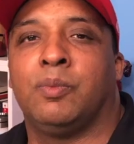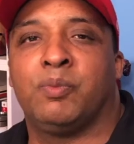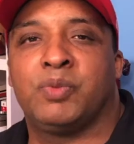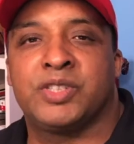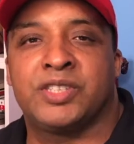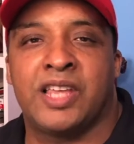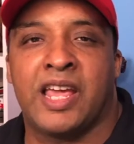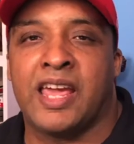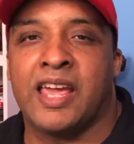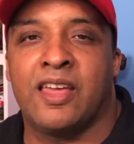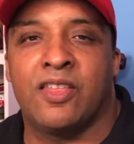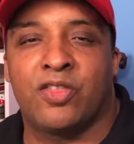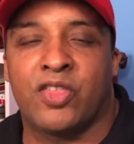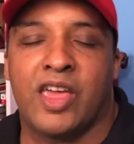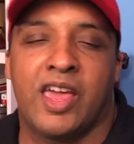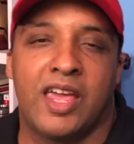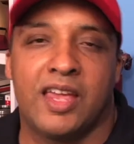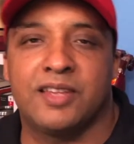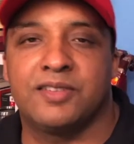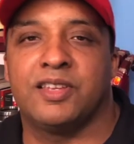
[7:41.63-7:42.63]
saying
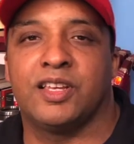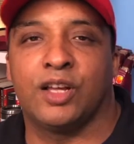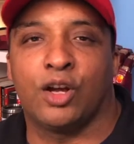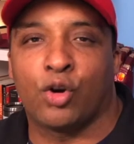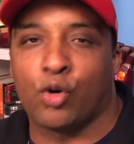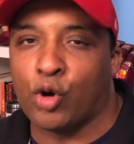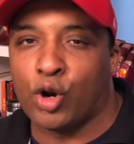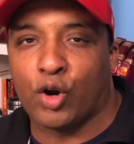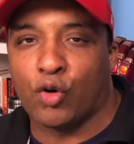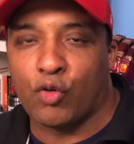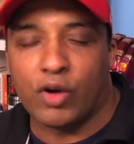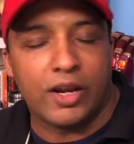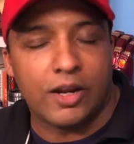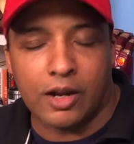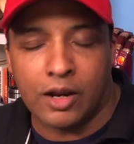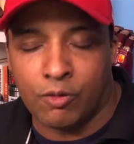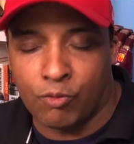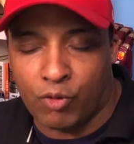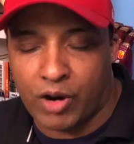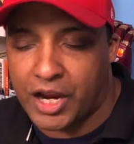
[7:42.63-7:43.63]
things that are going
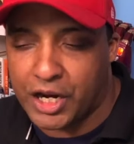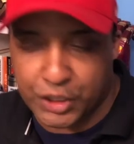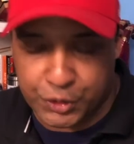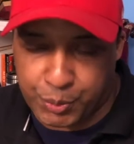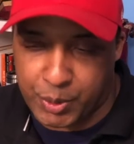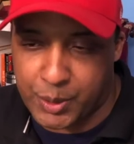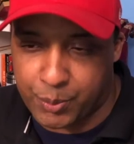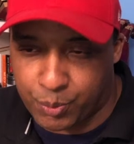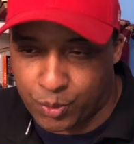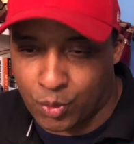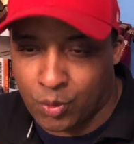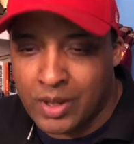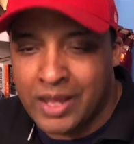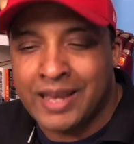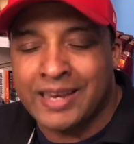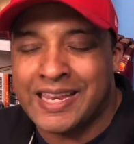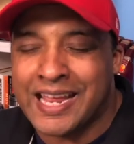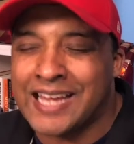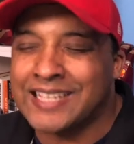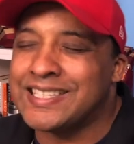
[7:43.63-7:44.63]
to enrage people.
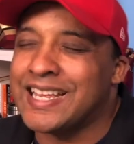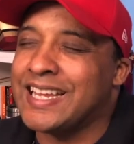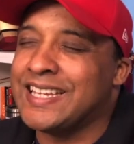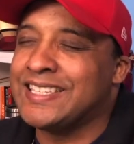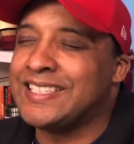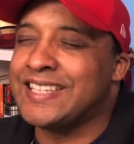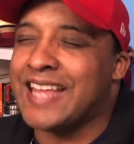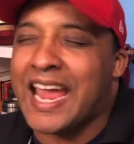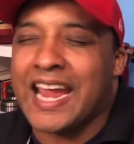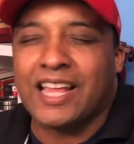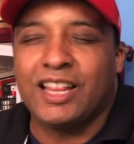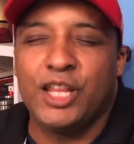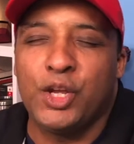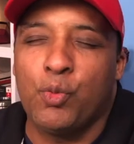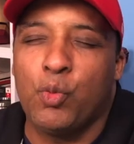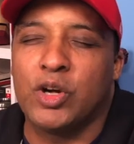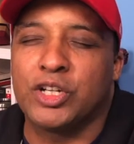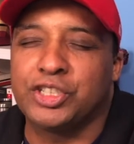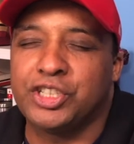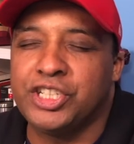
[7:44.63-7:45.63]
That's exactly
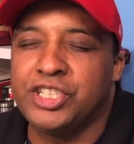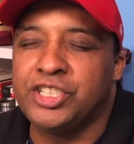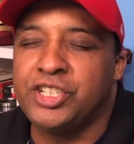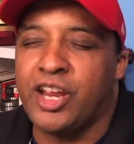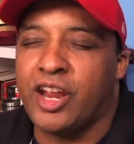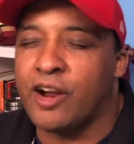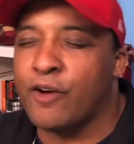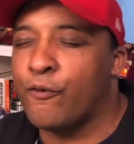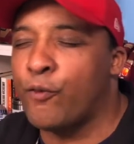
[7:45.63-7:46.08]
what she's there